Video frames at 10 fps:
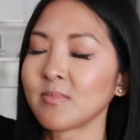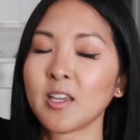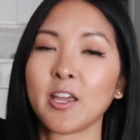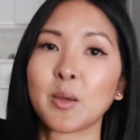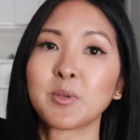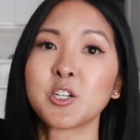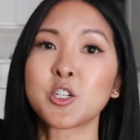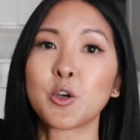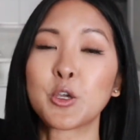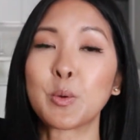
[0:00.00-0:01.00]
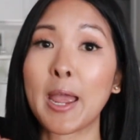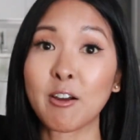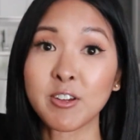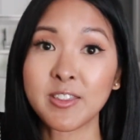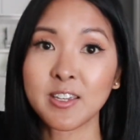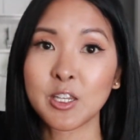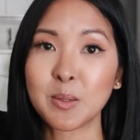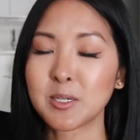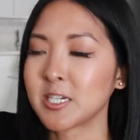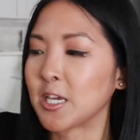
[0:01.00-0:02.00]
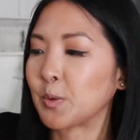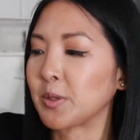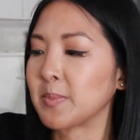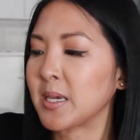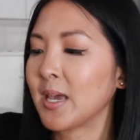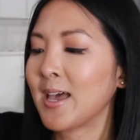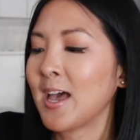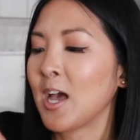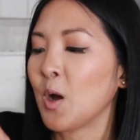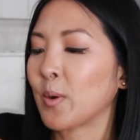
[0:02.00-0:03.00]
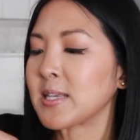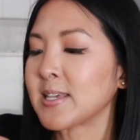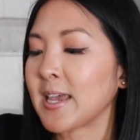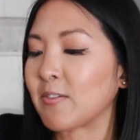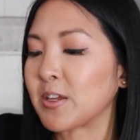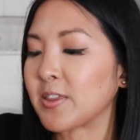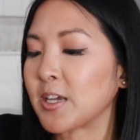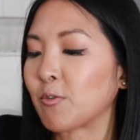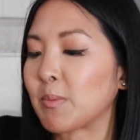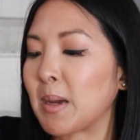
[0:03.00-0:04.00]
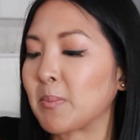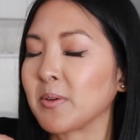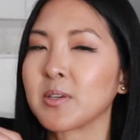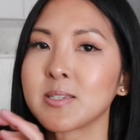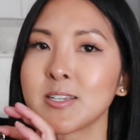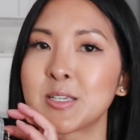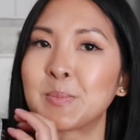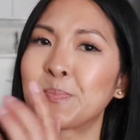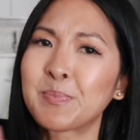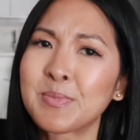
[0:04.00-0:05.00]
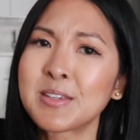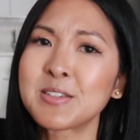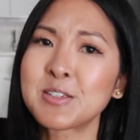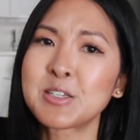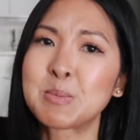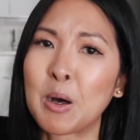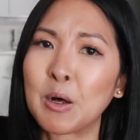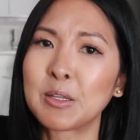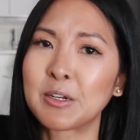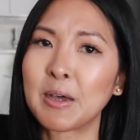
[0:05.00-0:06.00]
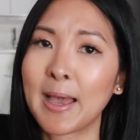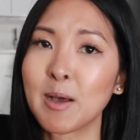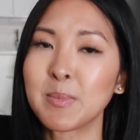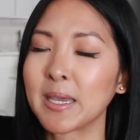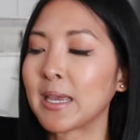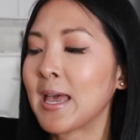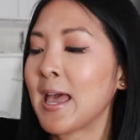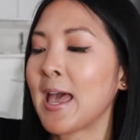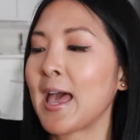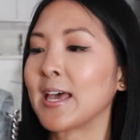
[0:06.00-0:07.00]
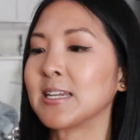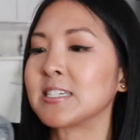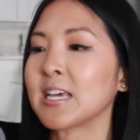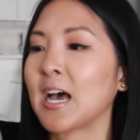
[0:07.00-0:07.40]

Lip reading: and I'm going to show you everything that I'm going to take with me. When I say everything, remember this is a small little handbag and